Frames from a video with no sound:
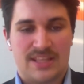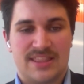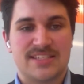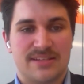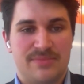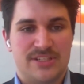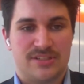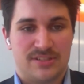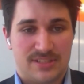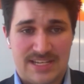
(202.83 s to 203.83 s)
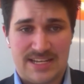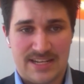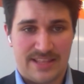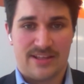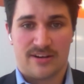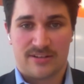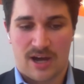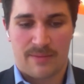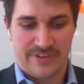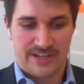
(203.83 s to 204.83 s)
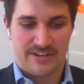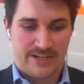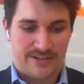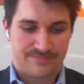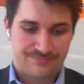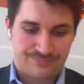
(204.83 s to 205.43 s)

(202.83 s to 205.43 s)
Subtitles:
This can be seen in our top figure here.